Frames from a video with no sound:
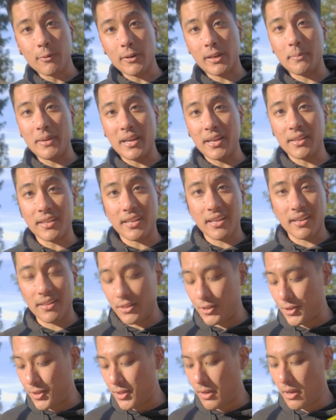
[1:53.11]
recommend
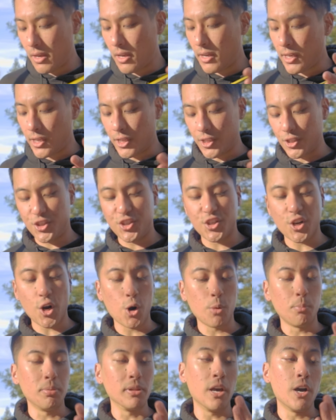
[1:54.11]
this
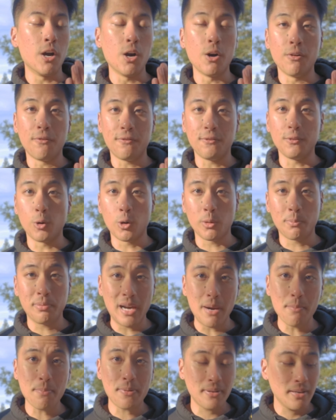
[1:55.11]
Joe Blow Floor
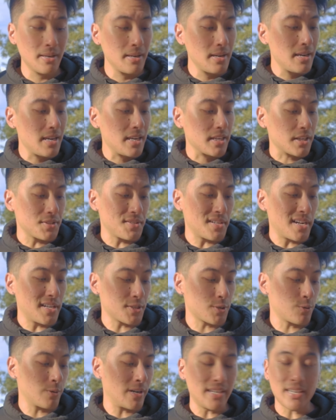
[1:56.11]
Pump because it
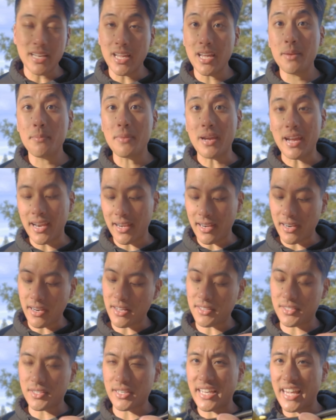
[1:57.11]
has a great name and it
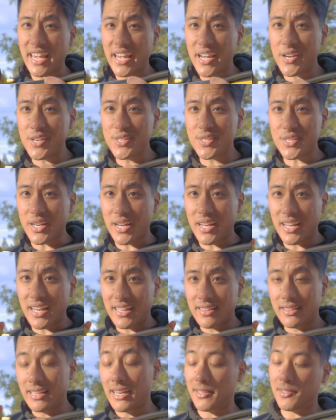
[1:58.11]
has a gauge
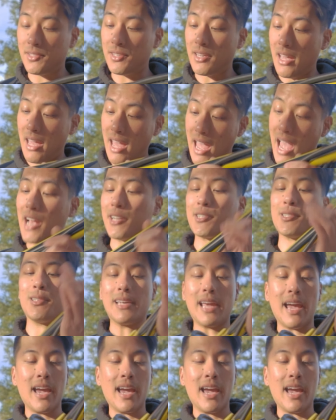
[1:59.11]
that is actually